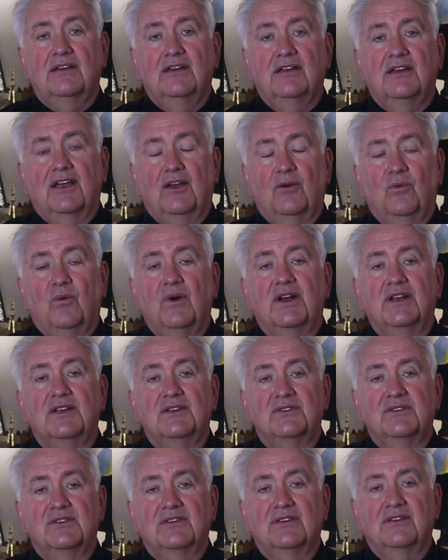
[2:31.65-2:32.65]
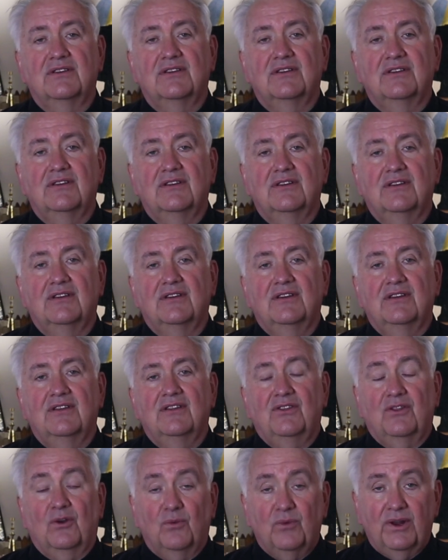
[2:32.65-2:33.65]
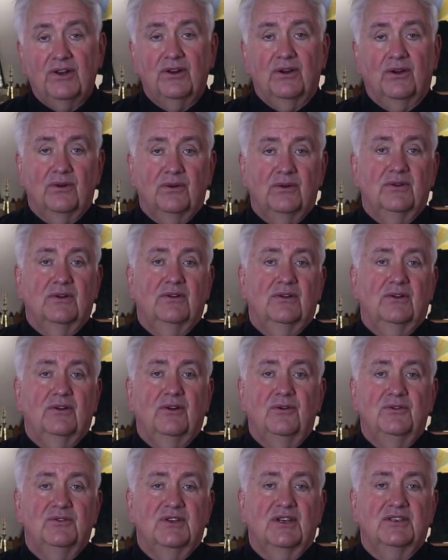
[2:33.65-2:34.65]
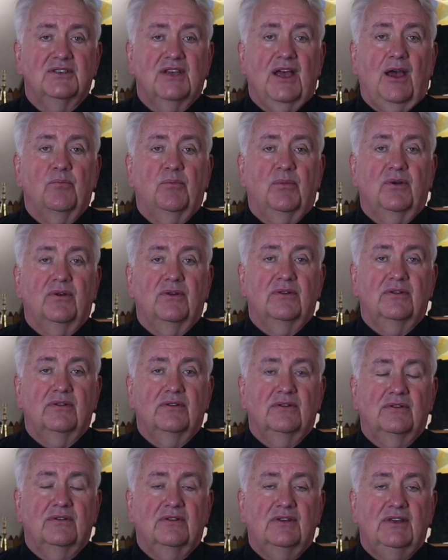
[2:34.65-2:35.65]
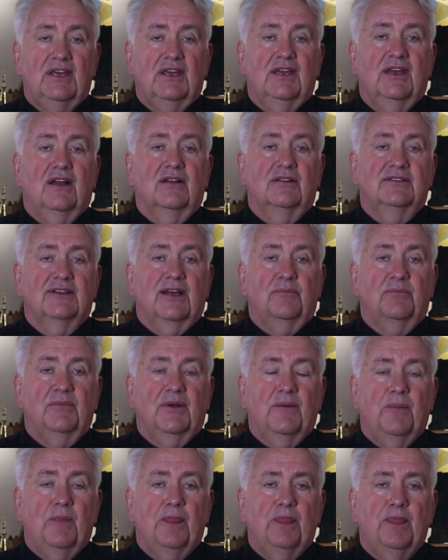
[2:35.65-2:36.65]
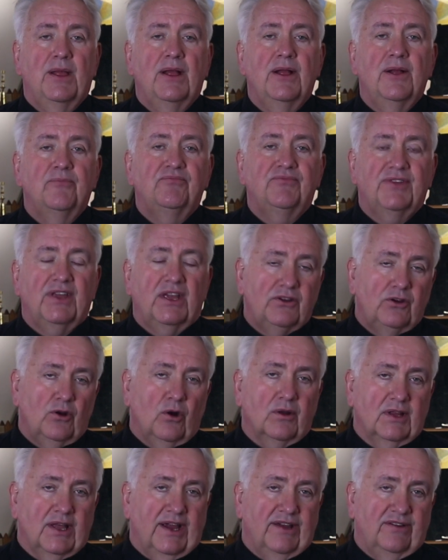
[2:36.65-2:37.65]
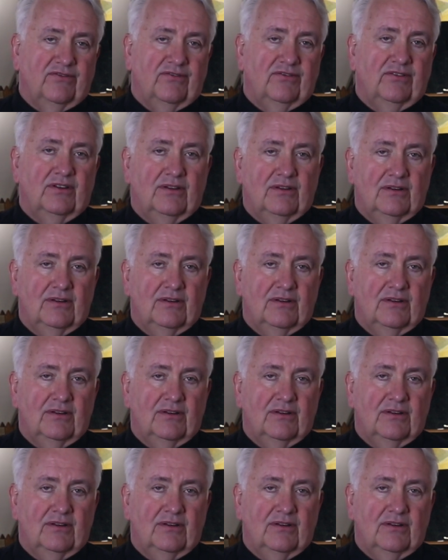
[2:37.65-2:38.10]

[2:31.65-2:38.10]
it was the widow whose example he held up. In your life,